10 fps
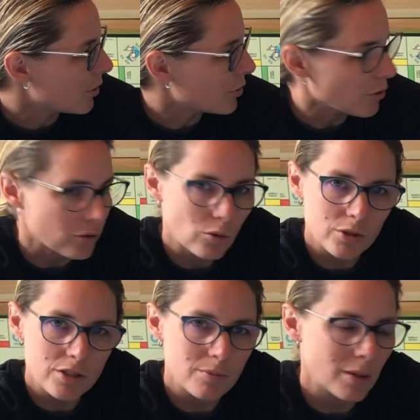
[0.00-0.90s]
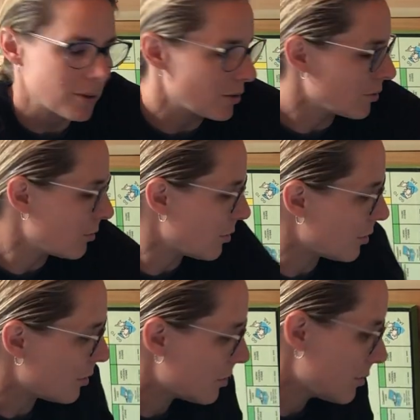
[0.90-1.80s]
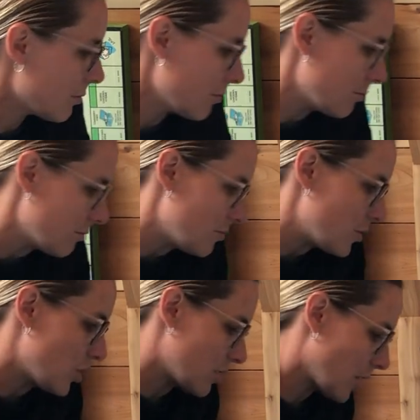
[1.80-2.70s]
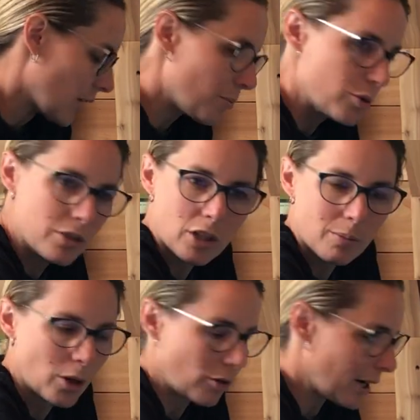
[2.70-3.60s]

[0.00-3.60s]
your other courses maybe, or just kind of boosting our mark